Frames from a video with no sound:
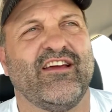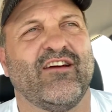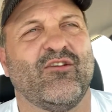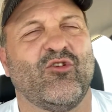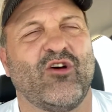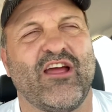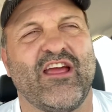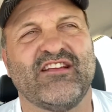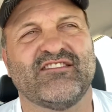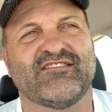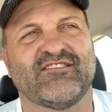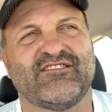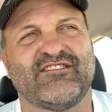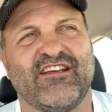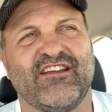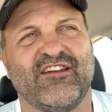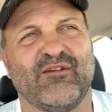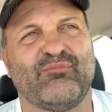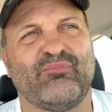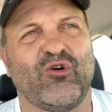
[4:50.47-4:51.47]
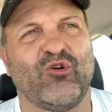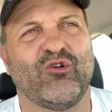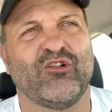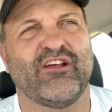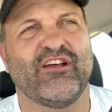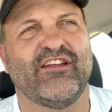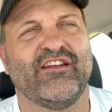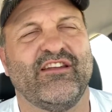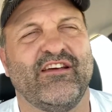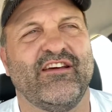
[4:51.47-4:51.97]
Hazelton,
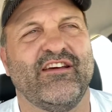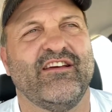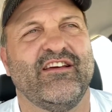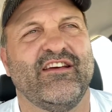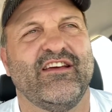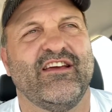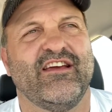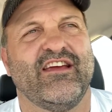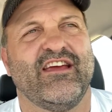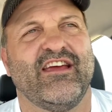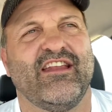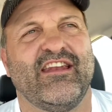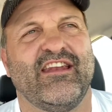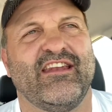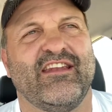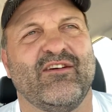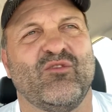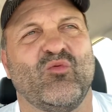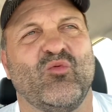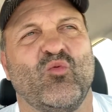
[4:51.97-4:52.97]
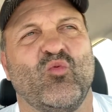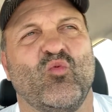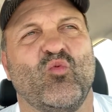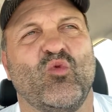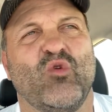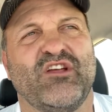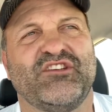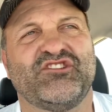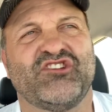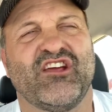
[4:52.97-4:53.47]
Napoleon, hit
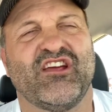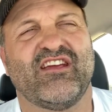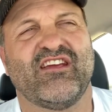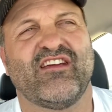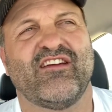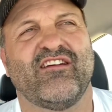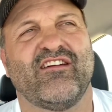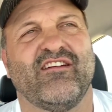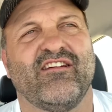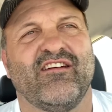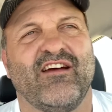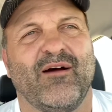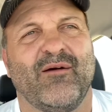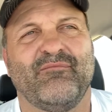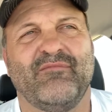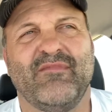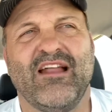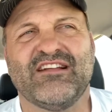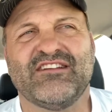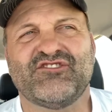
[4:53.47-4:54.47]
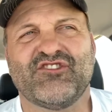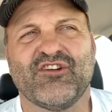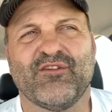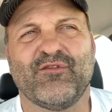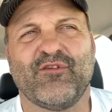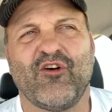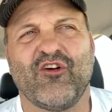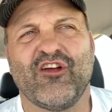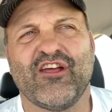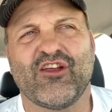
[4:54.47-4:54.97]
Wishick. Not sure if
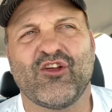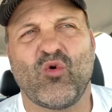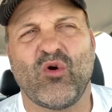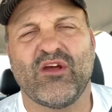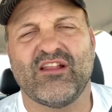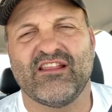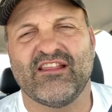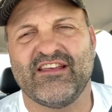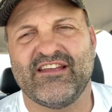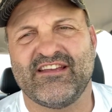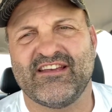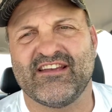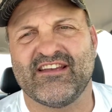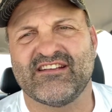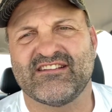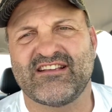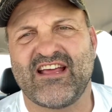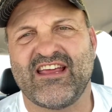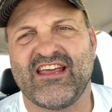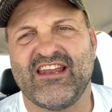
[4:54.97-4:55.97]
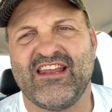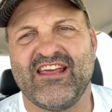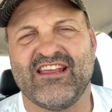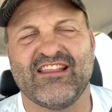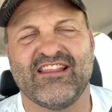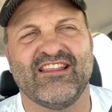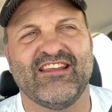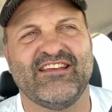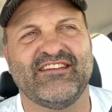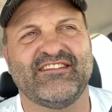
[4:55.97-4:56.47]
I'll hit quite Linton, because I can hit
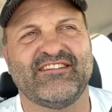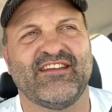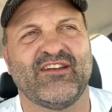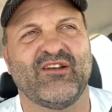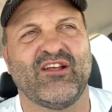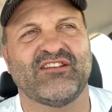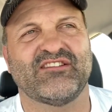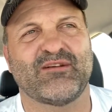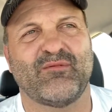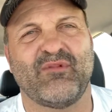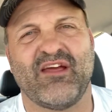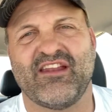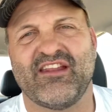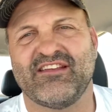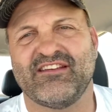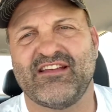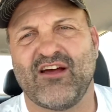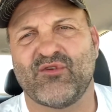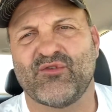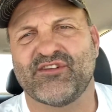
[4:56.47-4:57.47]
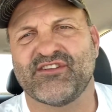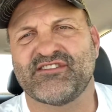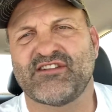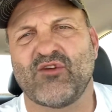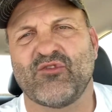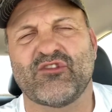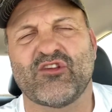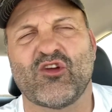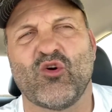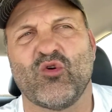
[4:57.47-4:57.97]
Linton as I'm heading down to
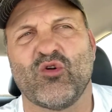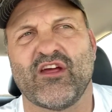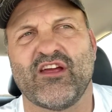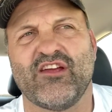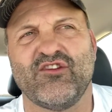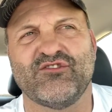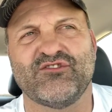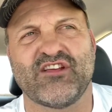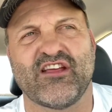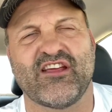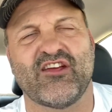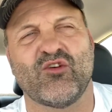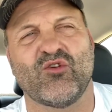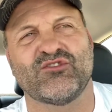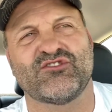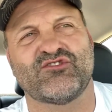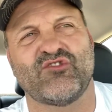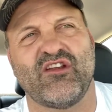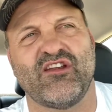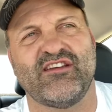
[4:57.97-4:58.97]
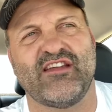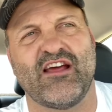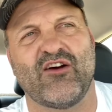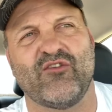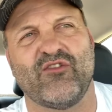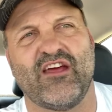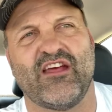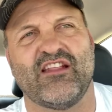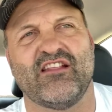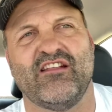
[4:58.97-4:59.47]
South Dakota. I usually can go straight
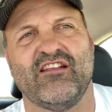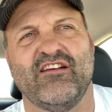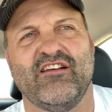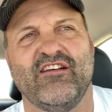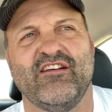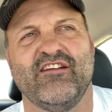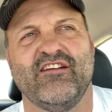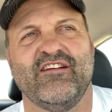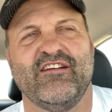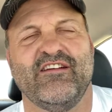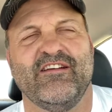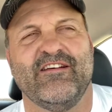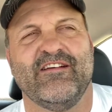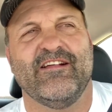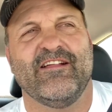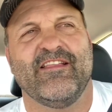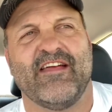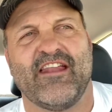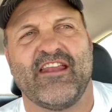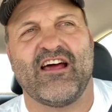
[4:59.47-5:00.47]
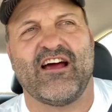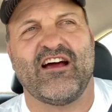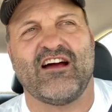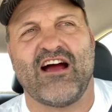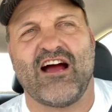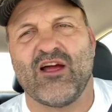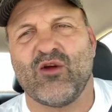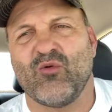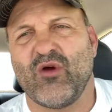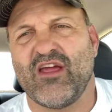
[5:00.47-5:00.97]
down that that
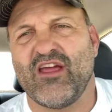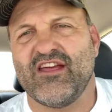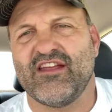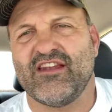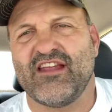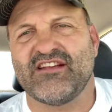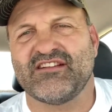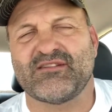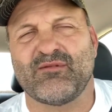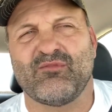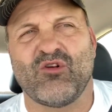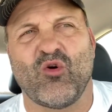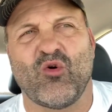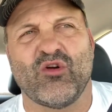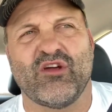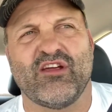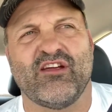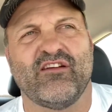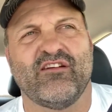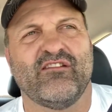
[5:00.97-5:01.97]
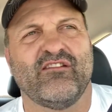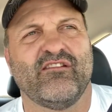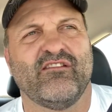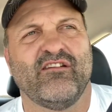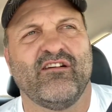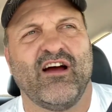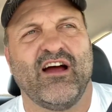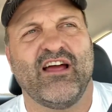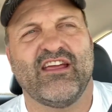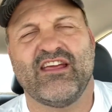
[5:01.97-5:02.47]
highway, and as I'm going,
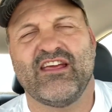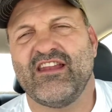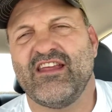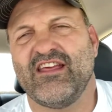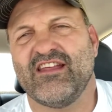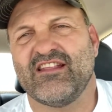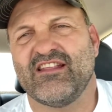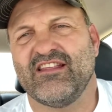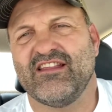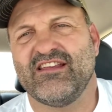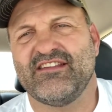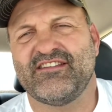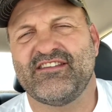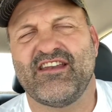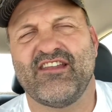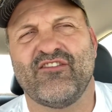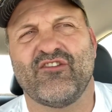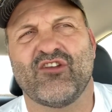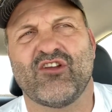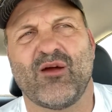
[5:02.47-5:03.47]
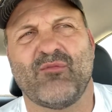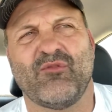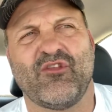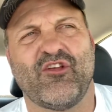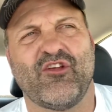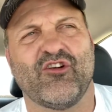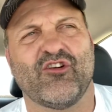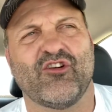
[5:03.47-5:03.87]
I can hit Linton either coming there or